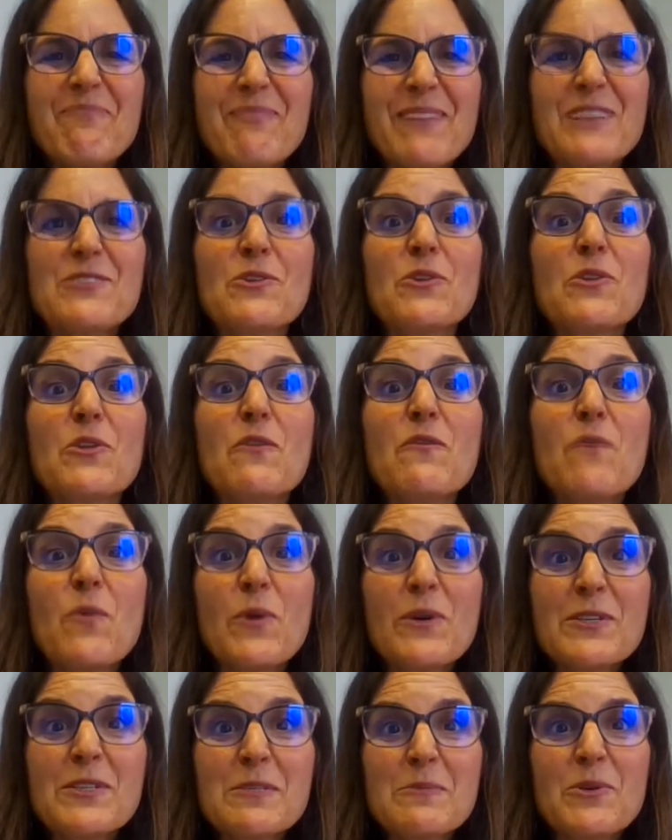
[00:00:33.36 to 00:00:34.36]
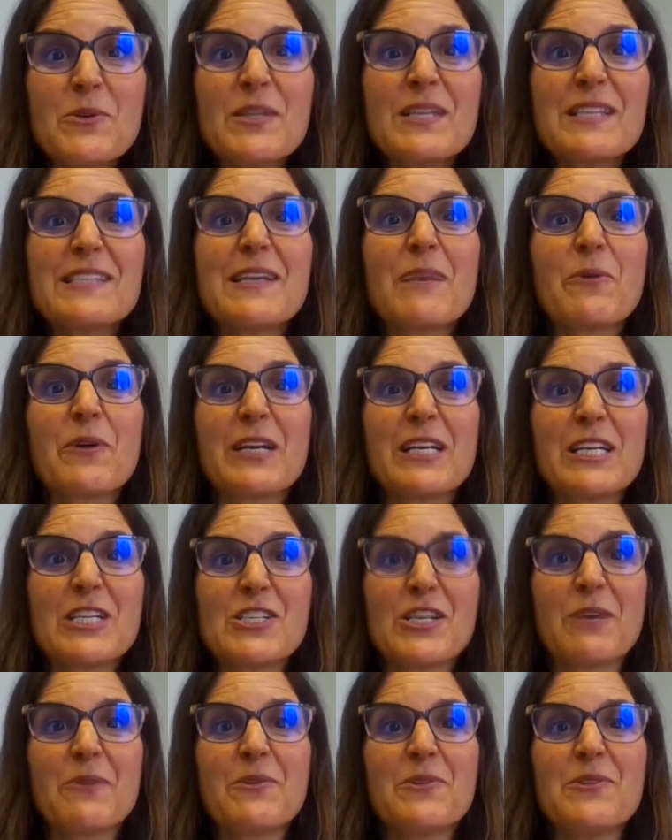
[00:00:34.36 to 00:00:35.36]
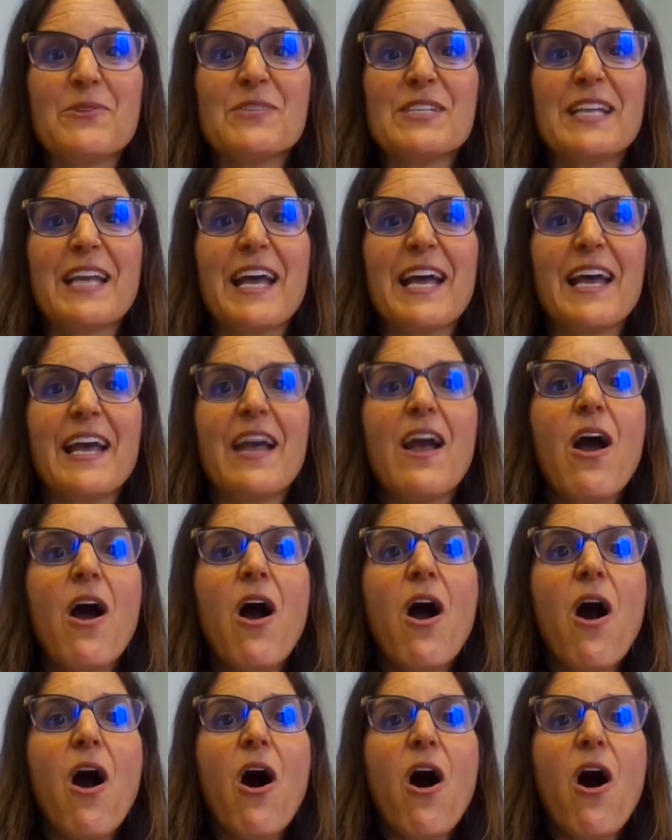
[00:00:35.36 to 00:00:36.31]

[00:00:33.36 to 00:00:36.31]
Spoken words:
So the 4 smoothies that we're going to share with you today